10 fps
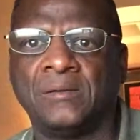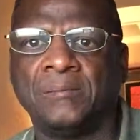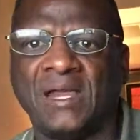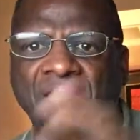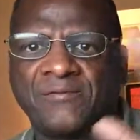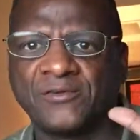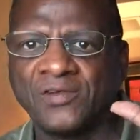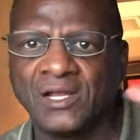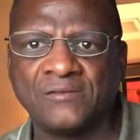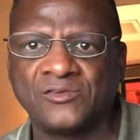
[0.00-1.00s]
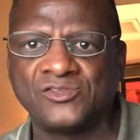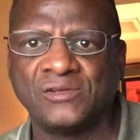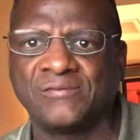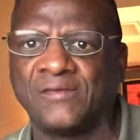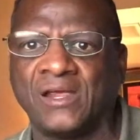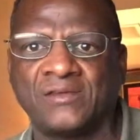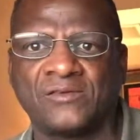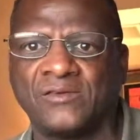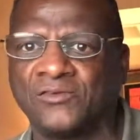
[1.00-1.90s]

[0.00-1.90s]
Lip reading: made for television effects. The